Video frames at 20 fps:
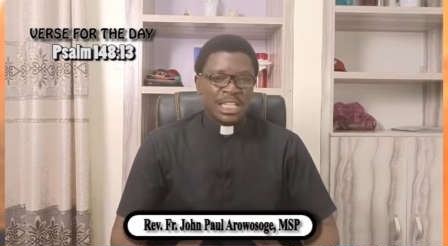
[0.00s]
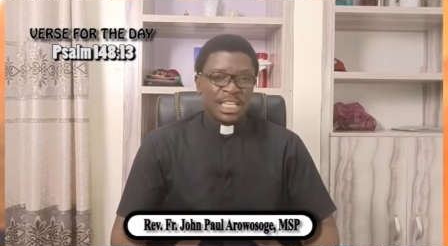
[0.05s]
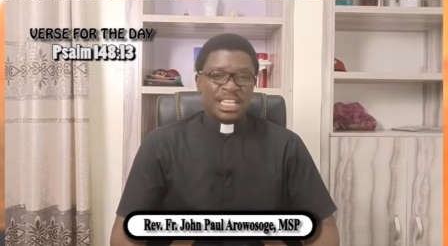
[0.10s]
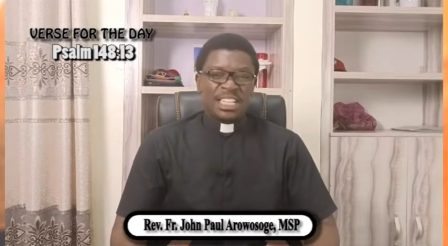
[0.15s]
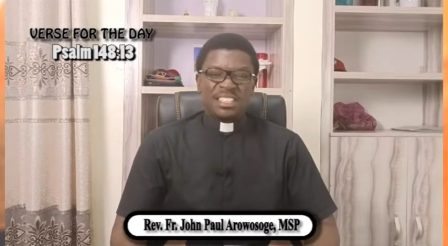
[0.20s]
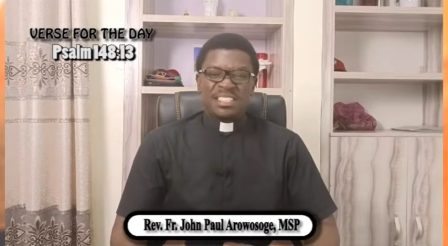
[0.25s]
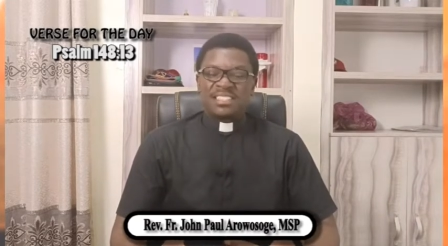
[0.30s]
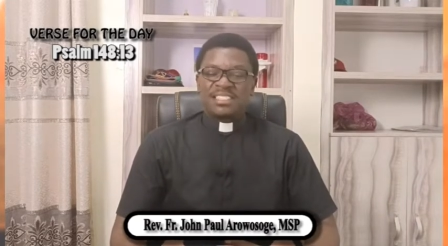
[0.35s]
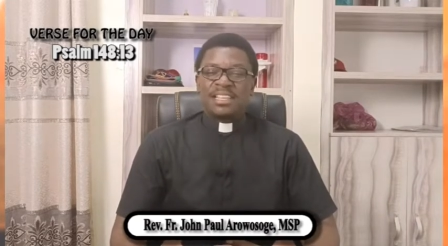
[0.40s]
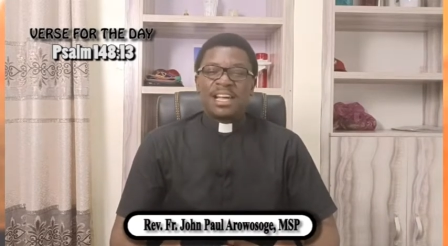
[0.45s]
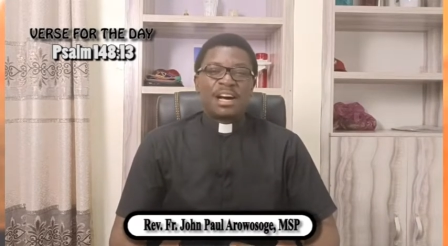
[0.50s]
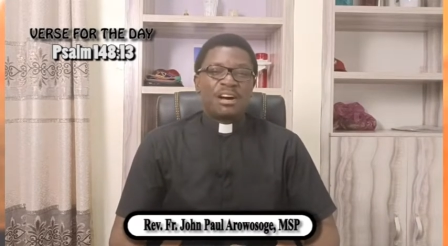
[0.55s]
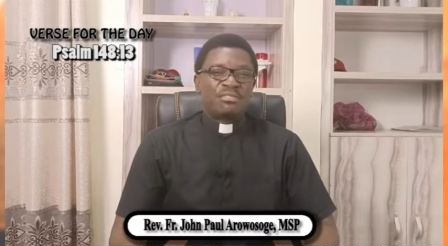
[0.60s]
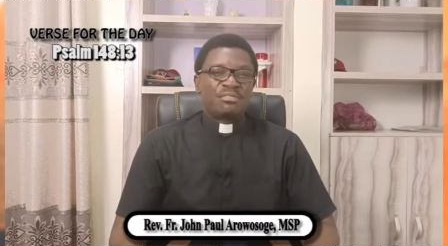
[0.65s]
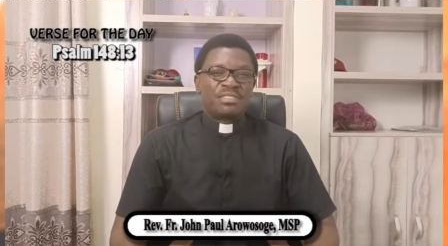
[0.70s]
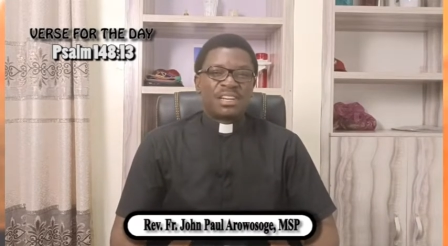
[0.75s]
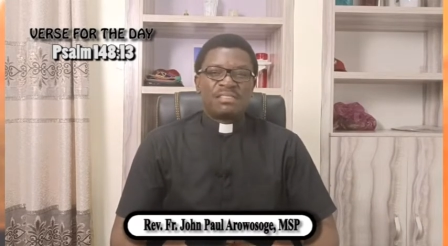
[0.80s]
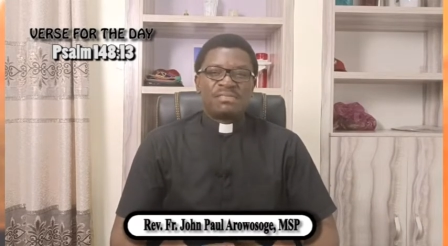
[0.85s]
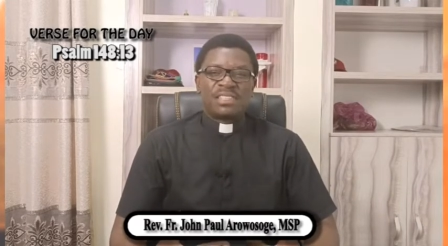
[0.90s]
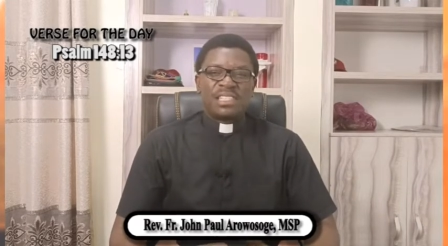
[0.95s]
his
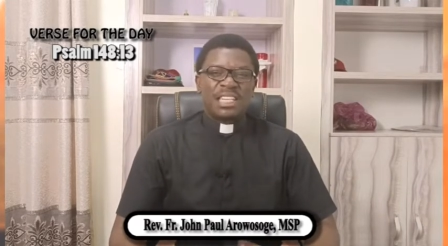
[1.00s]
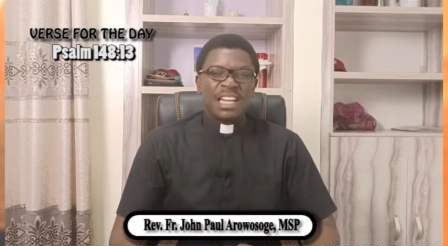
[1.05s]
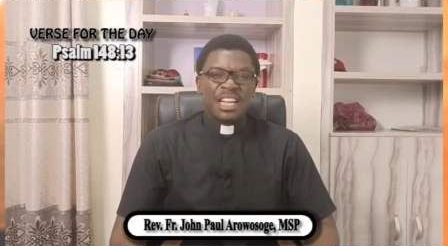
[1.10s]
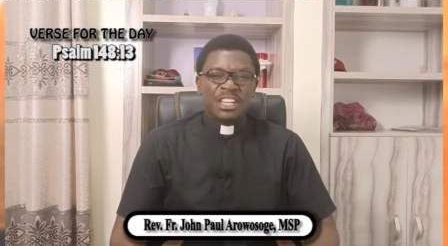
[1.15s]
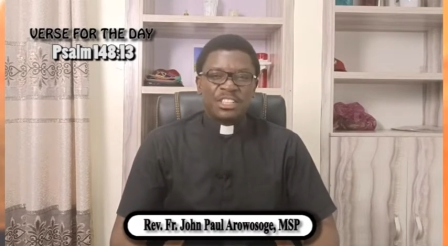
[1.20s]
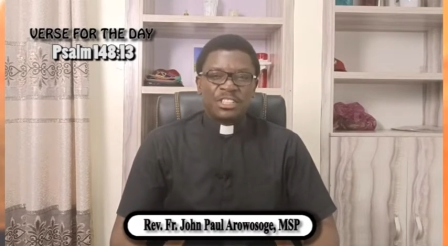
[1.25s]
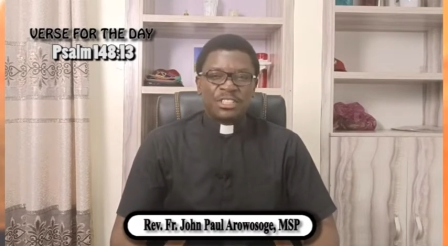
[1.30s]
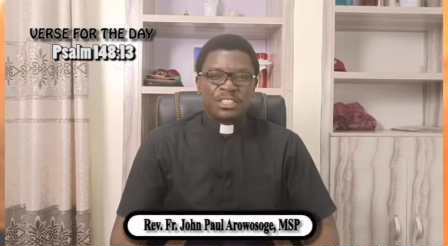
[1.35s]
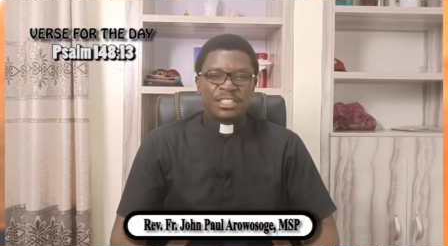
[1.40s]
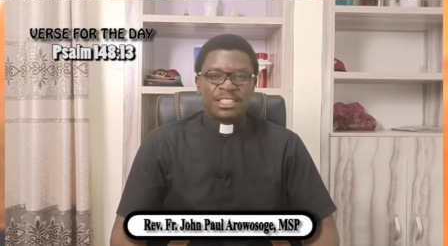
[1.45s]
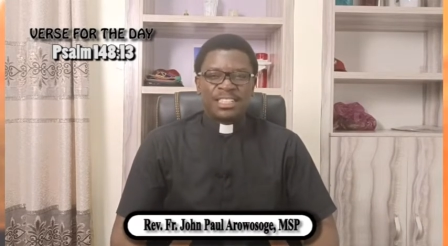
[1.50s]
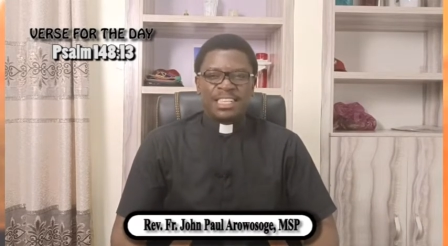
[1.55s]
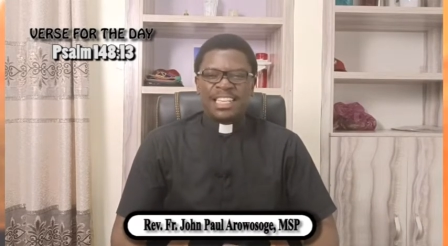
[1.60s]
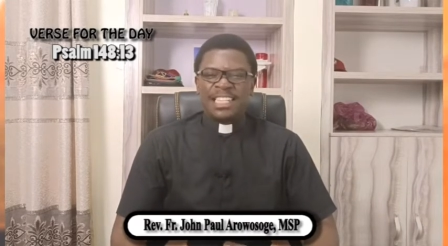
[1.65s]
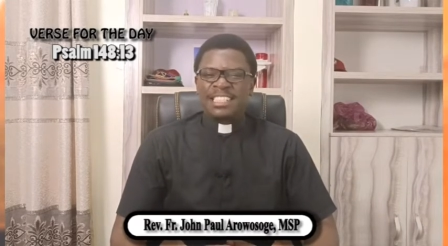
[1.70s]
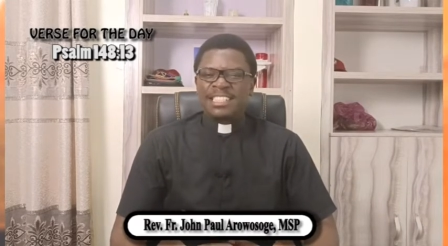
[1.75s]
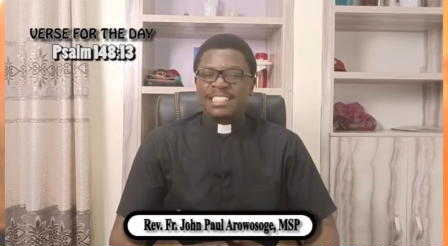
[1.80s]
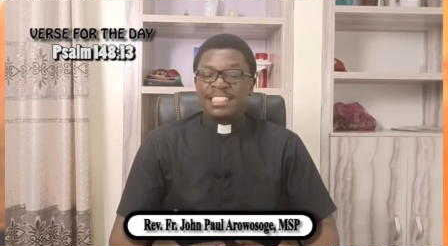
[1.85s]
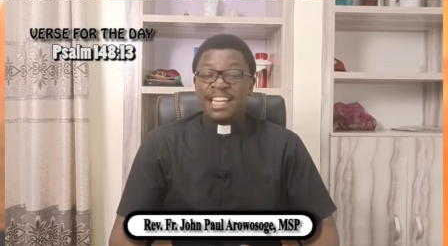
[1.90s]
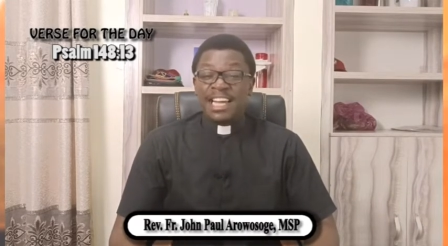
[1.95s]
self-revelation
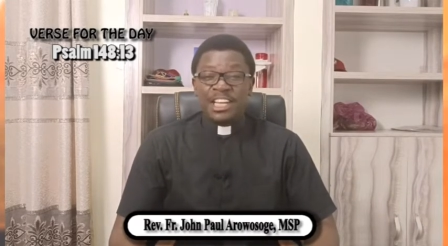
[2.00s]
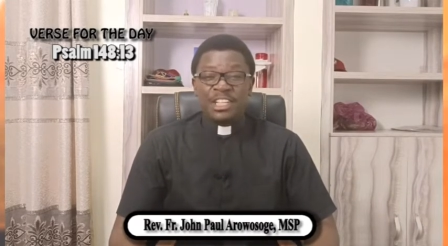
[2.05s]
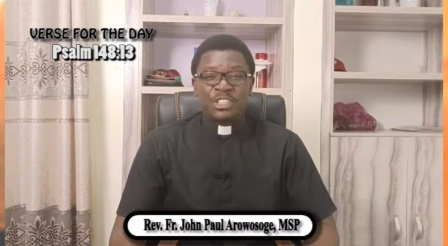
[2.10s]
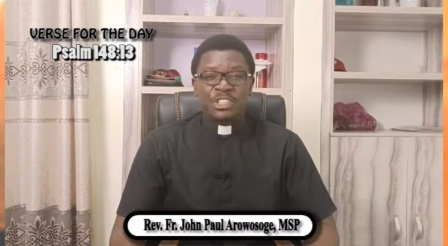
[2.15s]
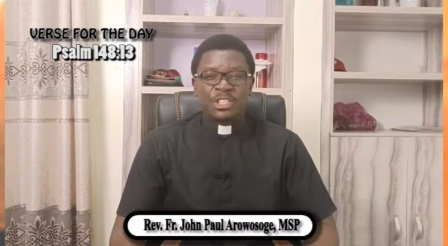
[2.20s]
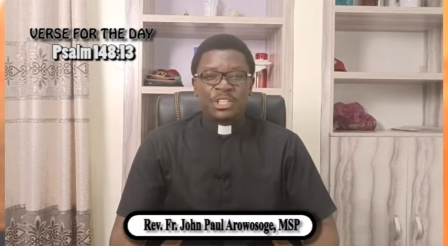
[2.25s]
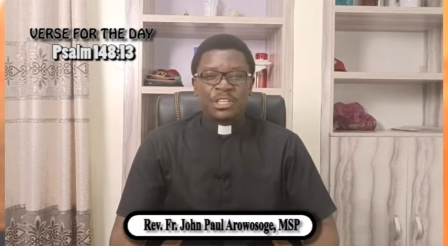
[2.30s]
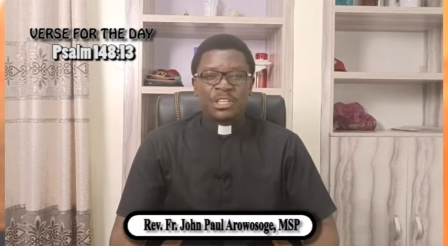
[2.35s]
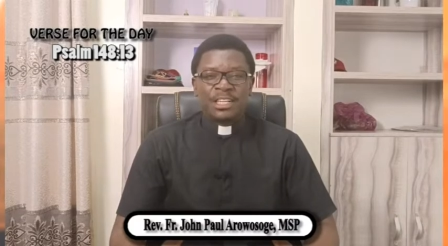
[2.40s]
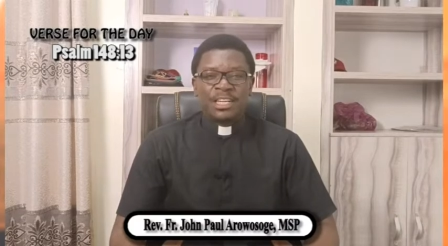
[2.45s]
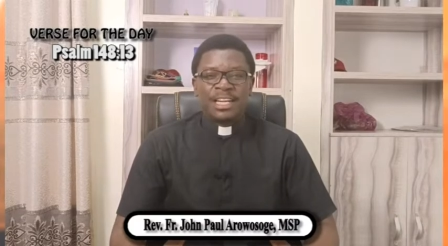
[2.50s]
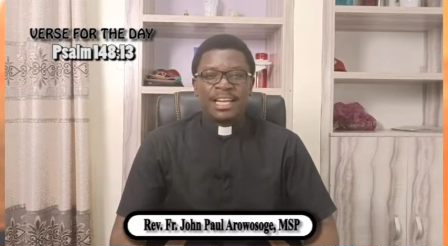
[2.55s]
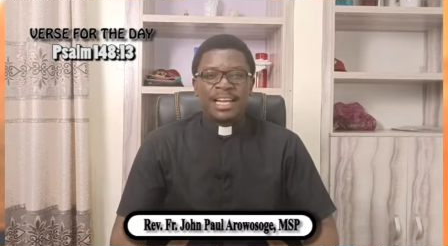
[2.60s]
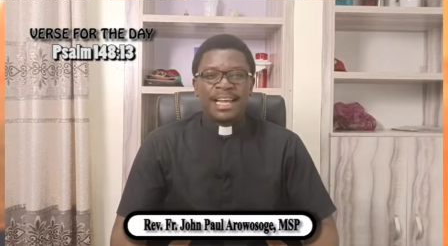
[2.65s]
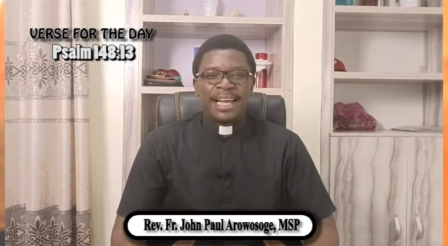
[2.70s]
in nature,